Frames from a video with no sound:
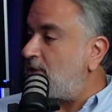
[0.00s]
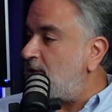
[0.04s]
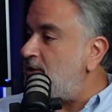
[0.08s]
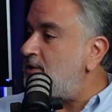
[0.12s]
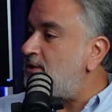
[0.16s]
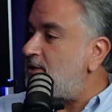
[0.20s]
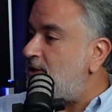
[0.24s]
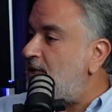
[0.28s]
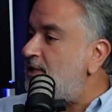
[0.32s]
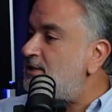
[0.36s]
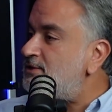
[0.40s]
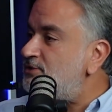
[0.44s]

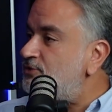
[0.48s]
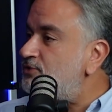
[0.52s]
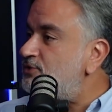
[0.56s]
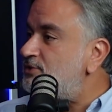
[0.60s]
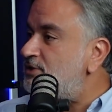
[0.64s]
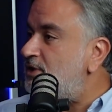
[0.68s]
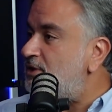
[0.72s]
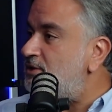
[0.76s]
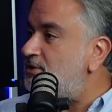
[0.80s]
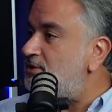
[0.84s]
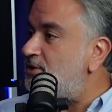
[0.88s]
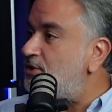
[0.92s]
And as you
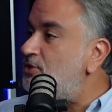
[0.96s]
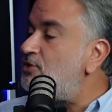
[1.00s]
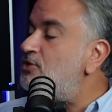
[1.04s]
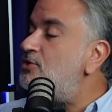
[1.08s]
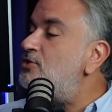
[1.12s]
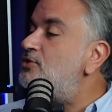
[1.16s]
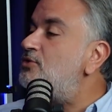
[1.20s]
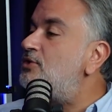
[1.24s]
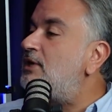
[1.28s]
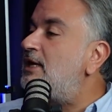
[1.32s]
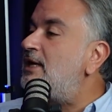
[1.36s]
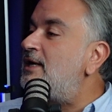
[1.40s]
said,
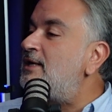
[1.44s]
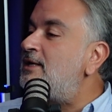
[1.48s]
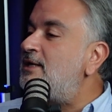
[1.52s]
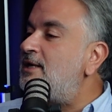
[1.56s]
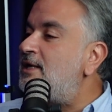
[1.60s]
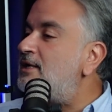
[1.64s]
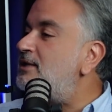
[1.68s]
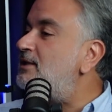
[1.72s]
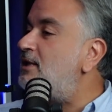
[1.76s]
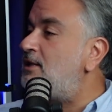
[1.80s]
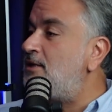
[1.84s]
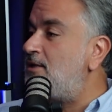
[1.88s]
you can
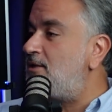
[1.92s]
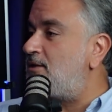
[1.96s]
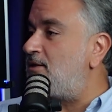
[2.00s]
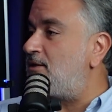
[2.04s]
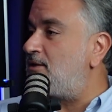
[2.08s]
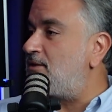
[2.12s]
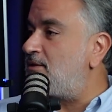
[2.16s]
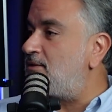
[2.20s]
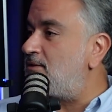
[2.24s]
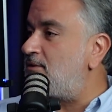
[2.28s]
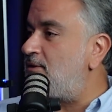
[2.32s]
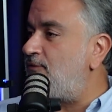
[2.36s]
get anything.